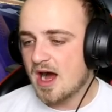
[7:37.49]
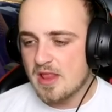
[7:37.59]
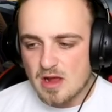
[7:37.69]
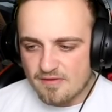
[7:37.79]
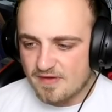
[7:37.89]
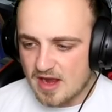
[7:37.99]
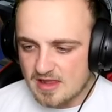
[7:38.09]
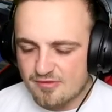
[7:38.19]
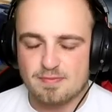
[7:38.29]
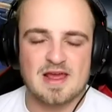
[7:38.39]
I love I
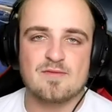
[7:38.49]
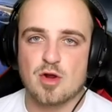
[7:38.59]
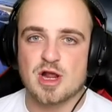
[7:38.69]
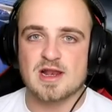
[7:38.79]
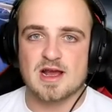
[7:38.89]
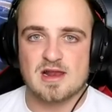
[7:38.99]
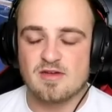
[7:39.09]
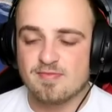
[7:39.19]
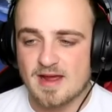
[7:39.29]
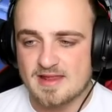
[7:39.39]
love playing Rocket League. I
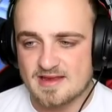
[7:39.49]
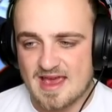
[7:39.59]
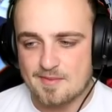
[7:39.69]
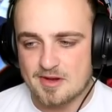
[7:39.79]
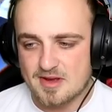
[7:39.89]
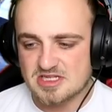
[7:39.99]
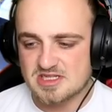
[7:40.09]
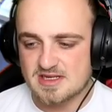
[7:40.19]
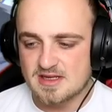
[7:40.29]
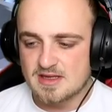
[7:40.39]
love playing the game, and I'm
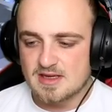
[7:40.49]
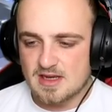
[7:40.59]
actually